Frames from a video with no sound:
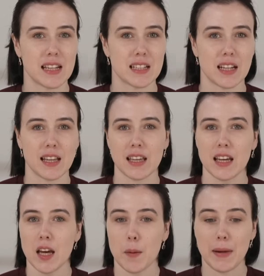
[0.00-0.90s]
Things like
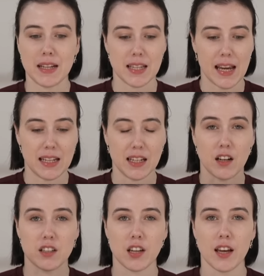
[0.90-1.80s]
maintaining
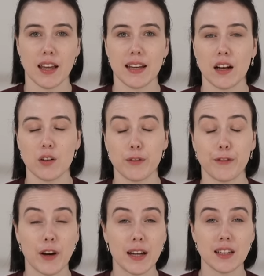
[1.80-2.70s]
our turnout,
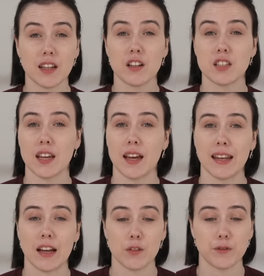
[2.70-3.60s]
finding
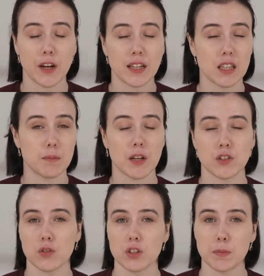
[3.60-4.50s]
the
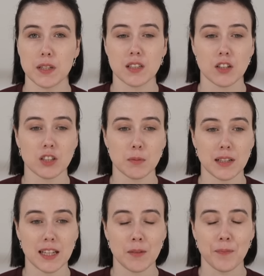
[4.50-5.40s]
muscles, because
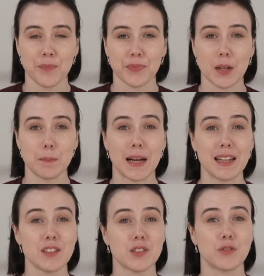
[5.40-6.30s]
ultimately
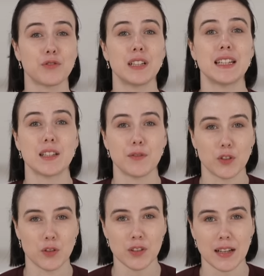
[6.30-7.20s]
ballets are really
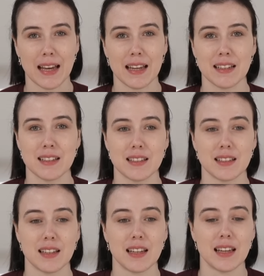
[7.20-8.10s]
difficult, and
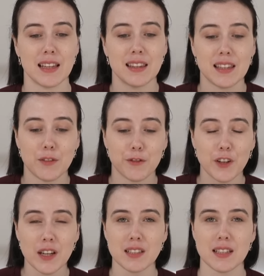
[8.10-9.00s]
in the
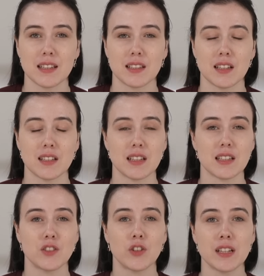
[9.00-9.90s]
first instance,
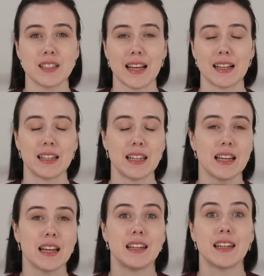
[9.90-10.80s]
it's not exactly
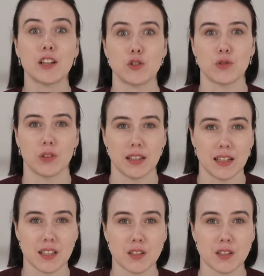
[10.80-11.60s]
natural and it